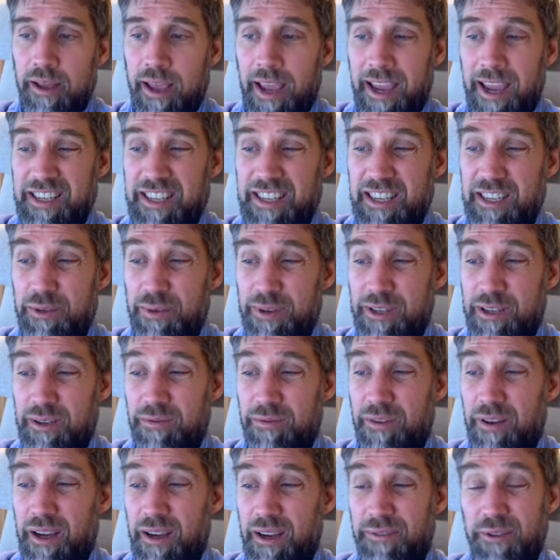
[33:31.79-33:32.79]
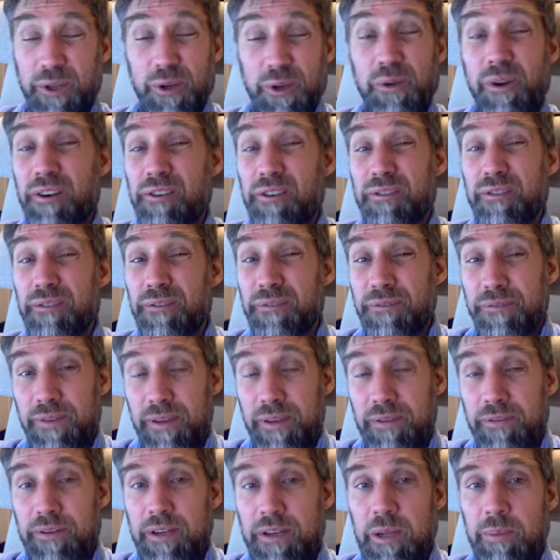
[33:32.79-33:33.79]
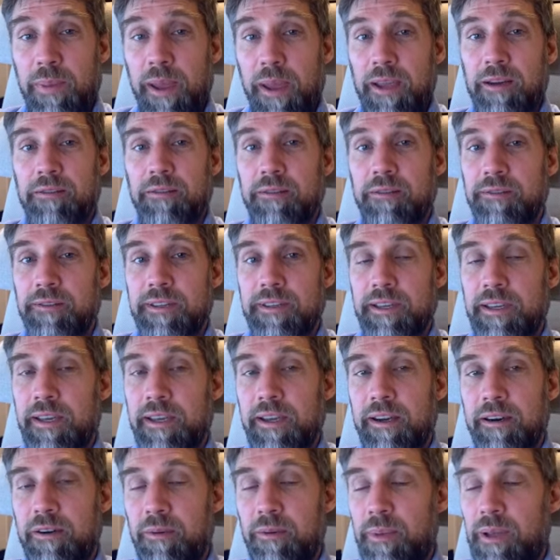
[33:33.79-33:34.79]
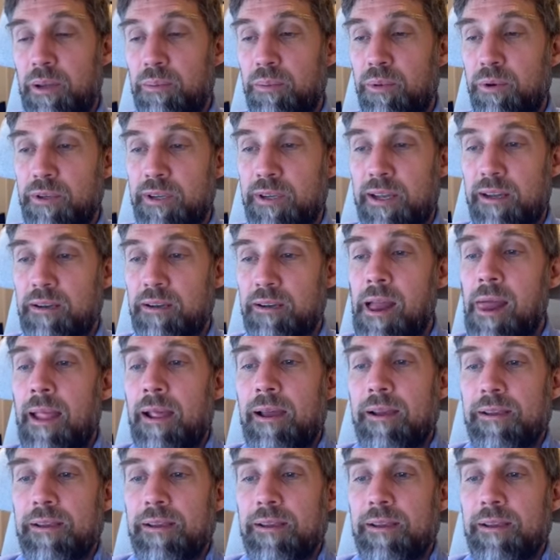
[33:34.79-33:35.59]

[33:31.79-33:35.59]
1825, 250 patents a year are being put out.